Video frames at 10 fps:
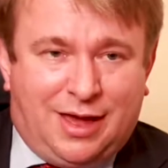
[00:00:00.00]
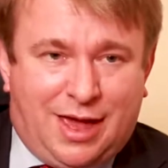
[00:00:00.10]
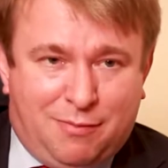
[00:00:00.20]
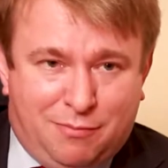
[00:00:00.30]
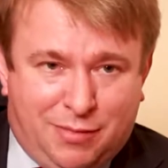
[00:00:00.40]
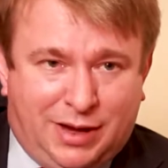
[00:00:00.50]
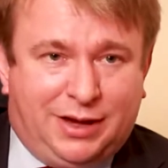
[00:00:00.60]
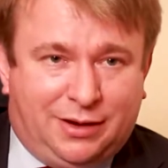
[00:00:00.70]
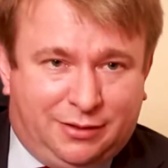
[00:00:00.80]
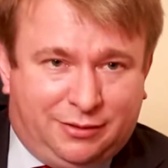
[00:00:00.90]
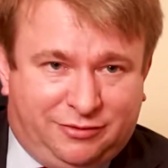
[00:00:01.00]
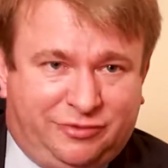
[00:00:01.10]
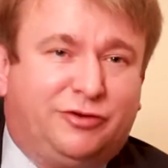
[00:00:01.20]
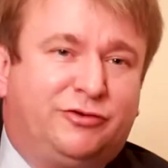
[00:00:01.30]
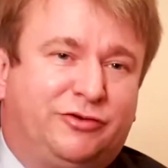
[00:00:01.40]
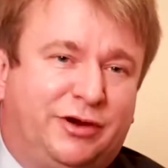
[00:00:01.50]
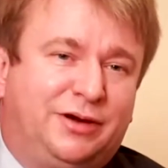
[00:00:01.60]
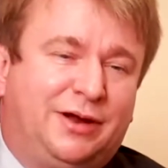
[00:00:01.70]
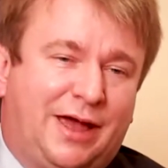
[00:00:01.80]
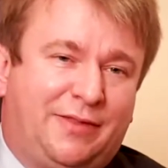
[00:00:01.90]
1 million
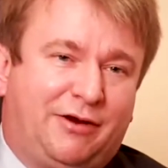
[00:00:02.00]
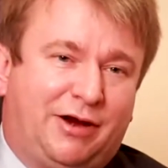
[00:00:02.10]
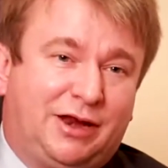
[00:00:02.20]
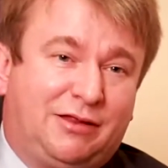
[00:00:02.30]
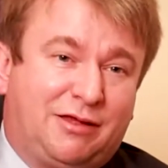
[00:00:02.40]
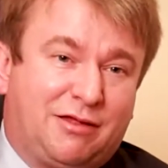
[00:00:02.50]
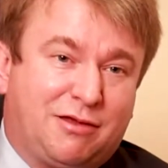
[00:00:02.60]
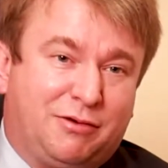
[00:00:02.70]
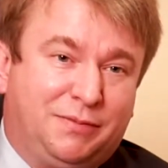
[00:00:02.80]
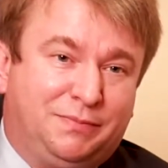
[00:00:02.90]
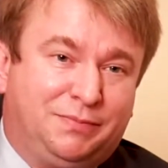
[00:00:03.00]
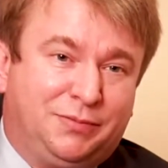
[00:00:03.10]
children had their identity stolen.